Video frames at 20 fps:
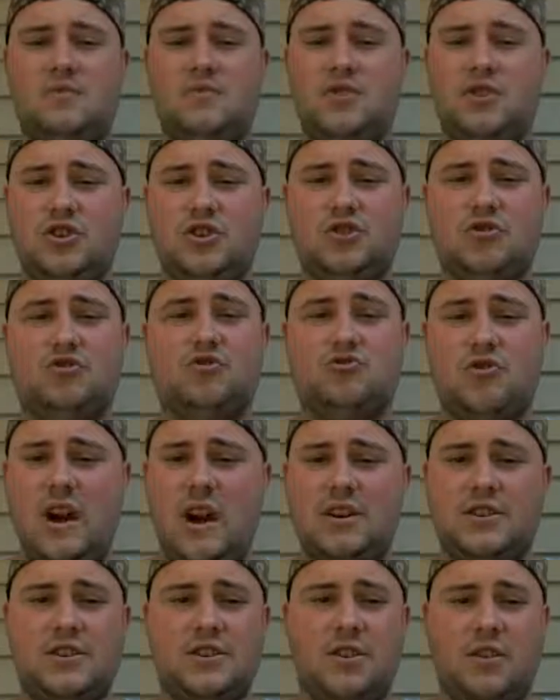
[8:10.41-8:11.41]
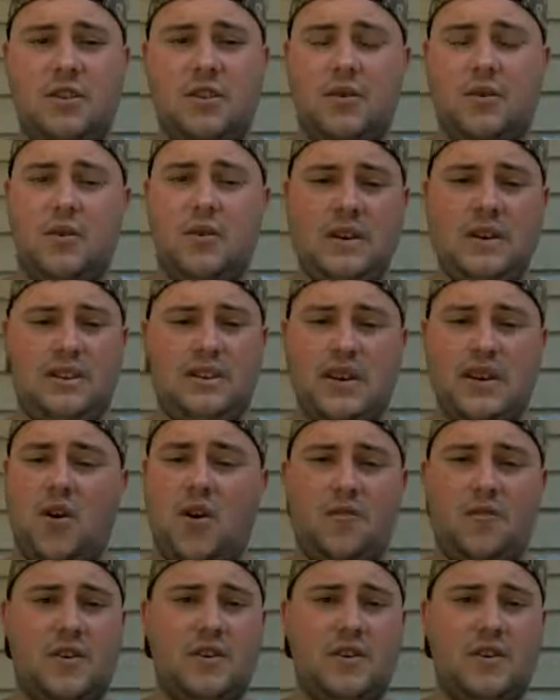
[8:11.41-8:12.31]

just trashed the liquid itself,